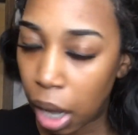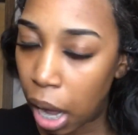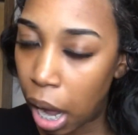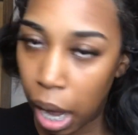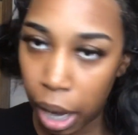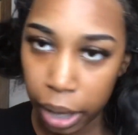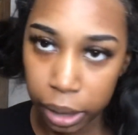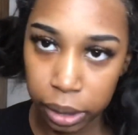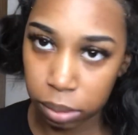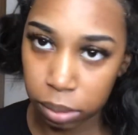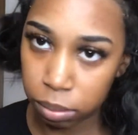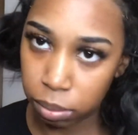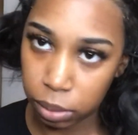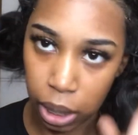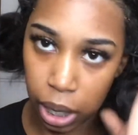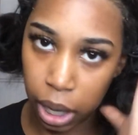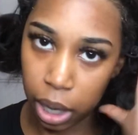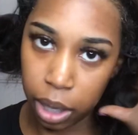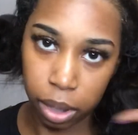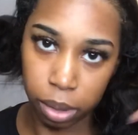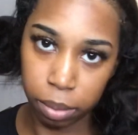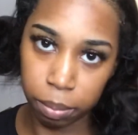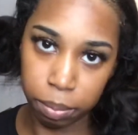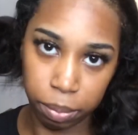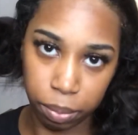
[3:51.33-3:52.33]
I am
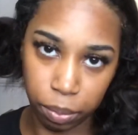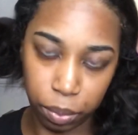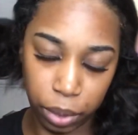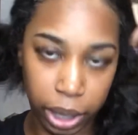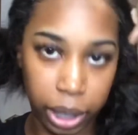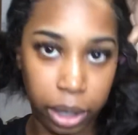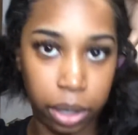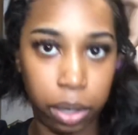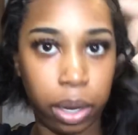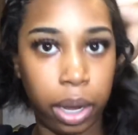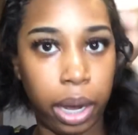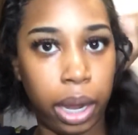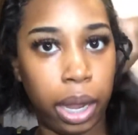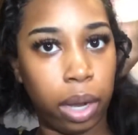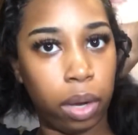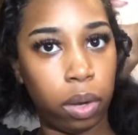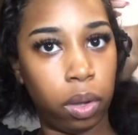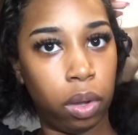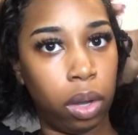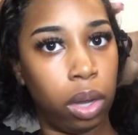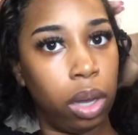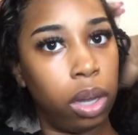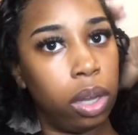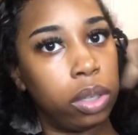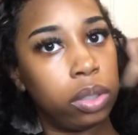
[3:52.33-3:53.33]
not a braider at
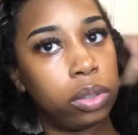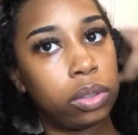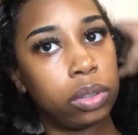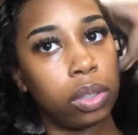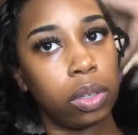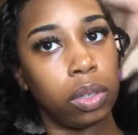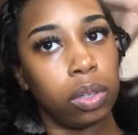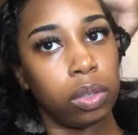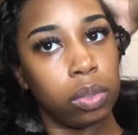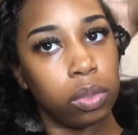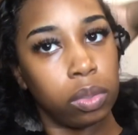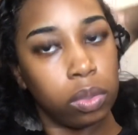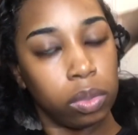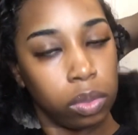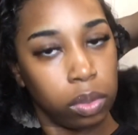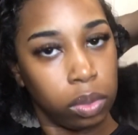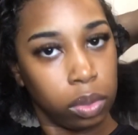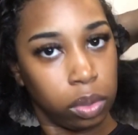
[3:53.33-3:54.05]
all. So,